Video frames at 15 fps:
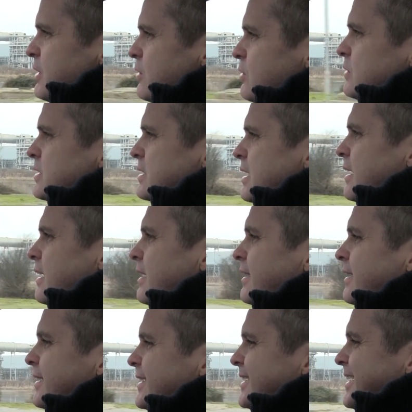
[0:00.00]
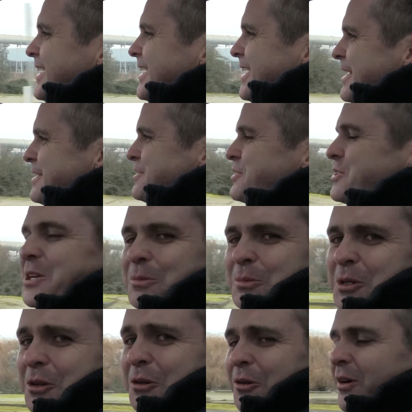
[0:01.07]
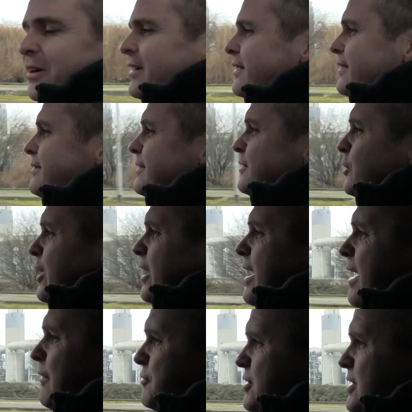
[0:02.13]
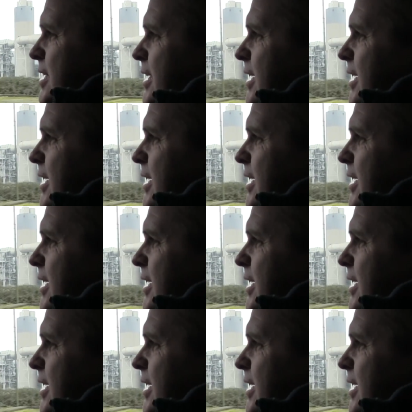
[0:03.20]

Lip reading: Because as the gentleman who are looking after us